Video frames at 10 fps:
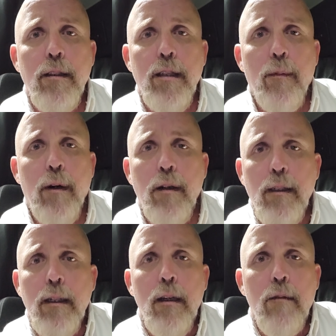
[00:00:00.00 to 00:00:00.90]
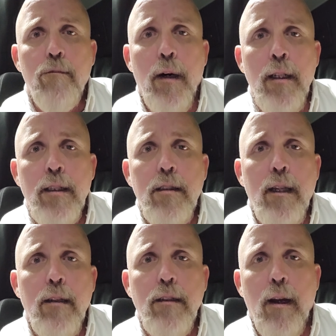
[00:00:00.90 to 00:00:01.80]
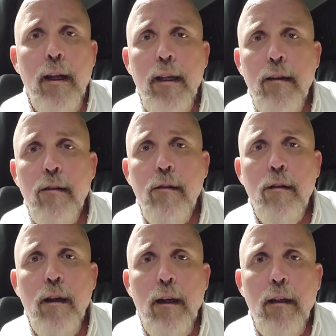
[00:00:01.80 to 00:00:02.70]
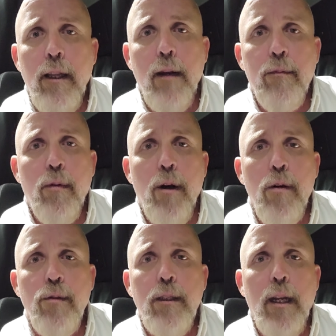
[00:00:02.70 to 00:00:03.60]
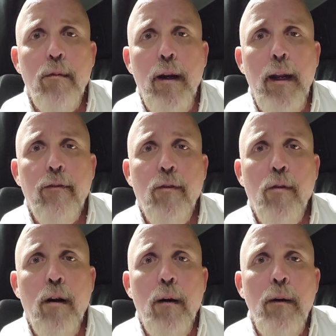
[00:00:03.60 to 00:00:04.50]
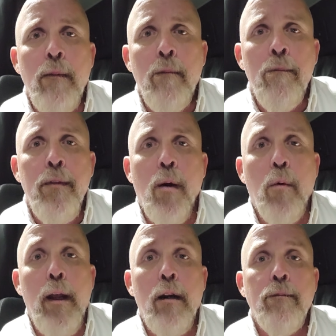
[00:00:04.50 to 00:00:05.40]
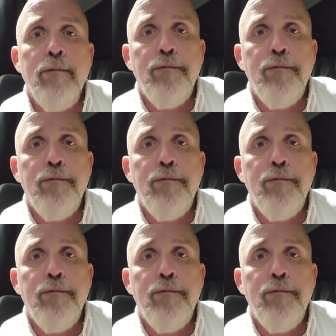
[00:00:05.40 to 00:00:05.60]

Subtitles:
the summer months, they're trying to clean up the roads, get them ready for the winter,